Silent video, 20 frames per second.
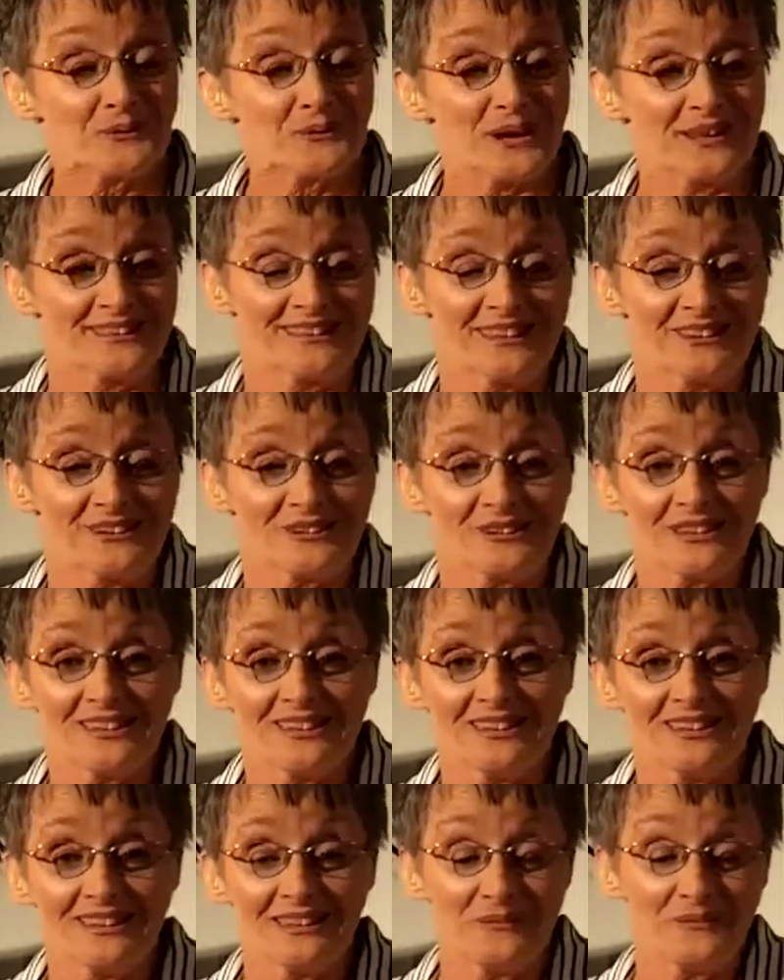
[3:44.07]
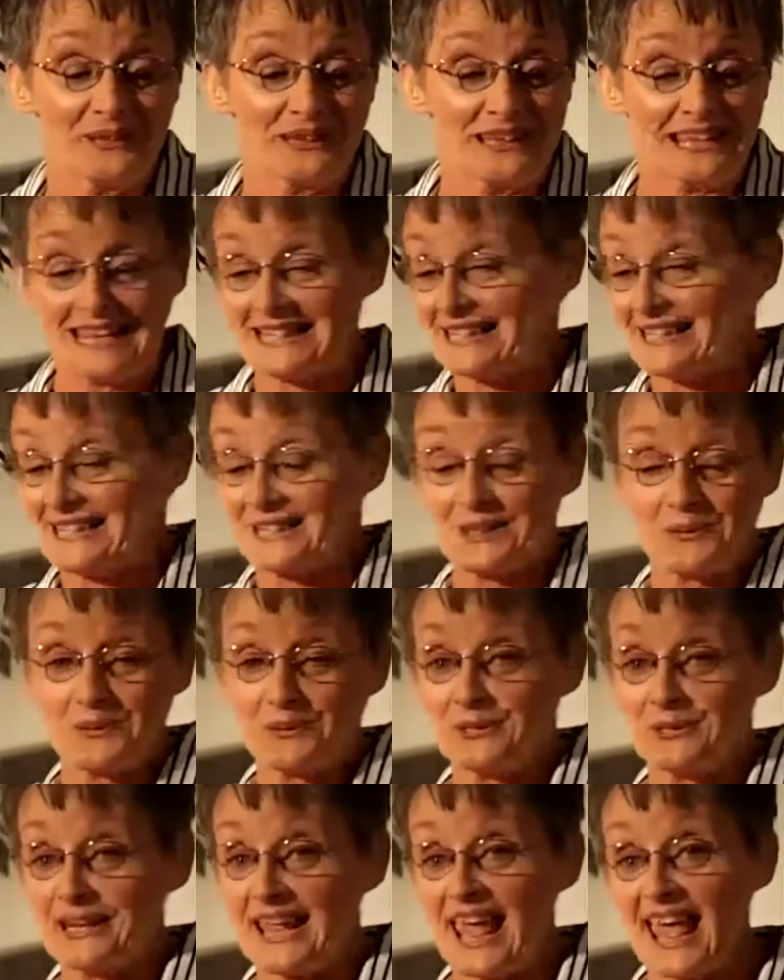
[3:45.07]
when they see the
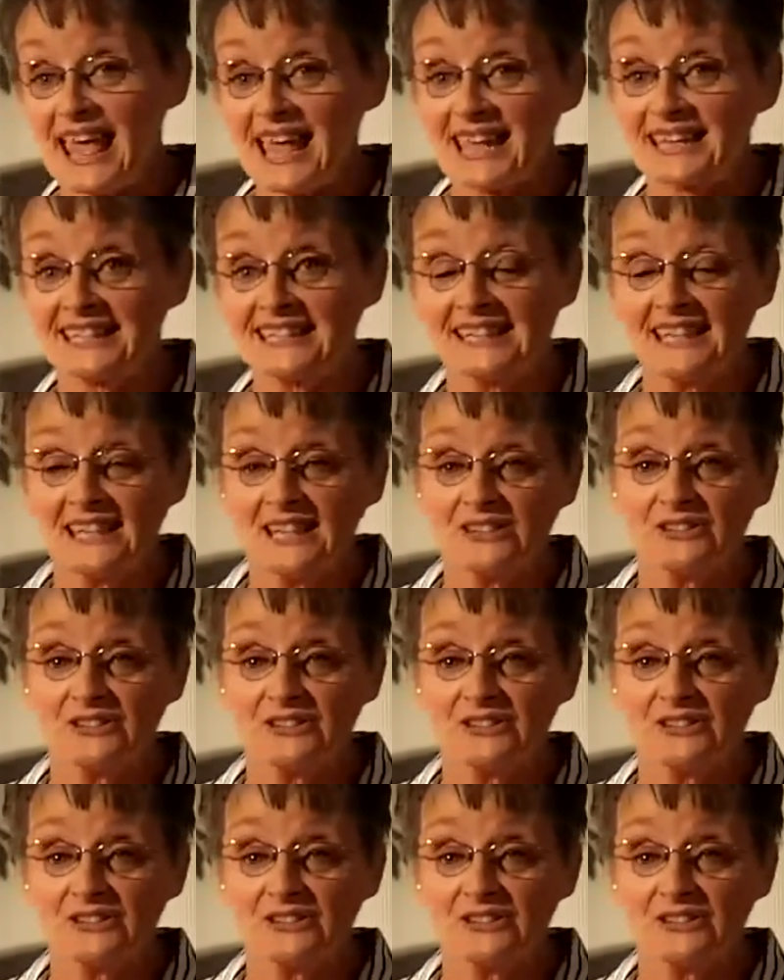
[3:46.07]
word hat,